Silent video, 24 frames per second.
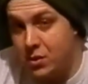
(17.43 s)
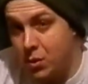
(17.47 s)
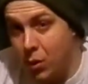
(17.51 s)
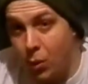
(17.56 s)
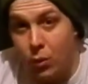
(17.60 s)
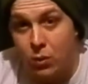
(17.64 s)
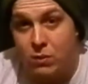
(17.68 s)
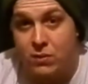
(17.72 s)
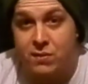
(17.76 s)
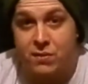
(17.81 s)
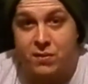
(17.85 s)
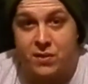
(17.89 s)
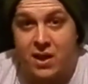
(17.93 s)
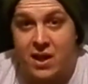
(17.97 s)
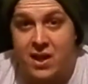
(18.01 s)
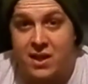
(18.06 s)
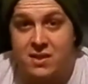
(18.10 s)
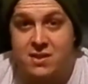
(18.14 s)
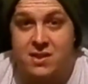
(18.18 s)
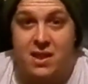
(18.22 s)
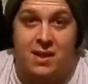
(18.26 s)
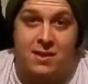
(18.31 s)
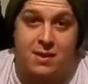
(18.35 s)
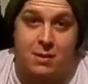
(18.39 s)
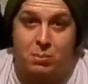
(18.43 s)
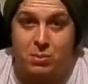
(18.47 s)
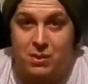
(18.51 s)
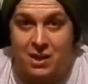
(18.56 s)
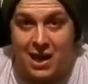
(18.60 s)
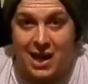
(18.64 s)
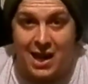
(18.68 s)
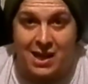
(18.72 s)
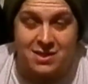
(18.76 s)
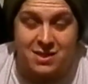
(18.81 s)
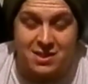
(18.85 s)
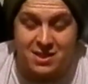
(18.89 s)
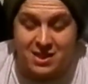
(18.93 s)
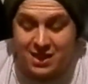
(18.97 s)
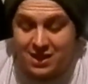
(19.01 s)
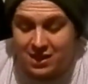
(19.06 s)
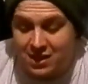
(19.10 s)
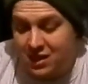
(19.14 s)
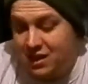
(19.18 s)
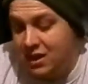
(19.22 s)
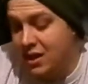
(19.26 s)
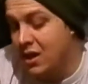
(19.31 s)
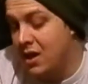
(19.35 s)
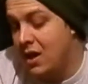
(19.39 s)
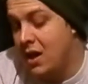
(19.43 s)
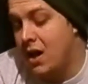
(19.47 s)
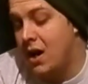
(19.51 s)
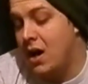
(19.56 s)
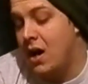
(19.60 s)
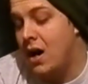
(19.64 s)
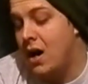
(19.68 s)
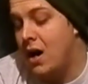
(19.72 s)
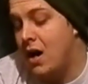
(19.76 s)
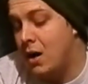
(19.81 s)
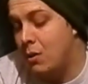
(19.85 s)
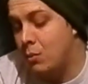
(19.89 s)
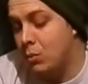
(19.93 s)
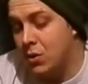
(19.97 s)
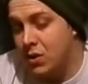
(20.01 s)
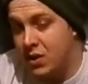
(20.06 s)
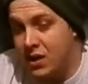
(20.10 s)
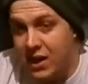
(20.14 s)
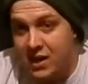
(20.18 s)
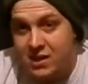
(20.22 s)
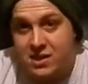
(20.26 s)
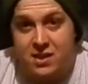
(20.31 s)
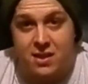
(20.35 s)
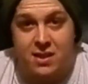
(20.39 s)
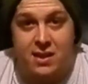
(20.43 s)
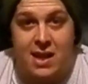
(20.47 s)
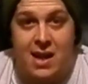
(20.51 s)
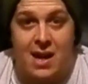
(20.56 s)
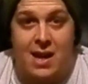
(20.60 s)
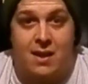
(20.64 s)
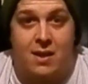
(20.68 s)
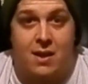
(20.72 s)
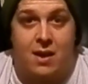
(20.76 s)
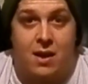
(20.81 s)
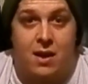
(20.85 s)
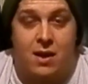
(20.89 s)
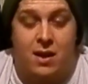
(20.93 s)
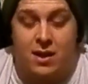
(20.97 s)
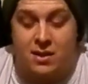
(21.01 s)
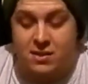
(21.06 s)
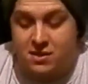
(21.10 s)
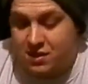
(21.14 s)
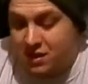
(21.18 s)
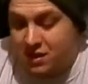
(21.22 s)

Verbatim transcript: gold flakes and the plastic. Uh, we'll get to that. It's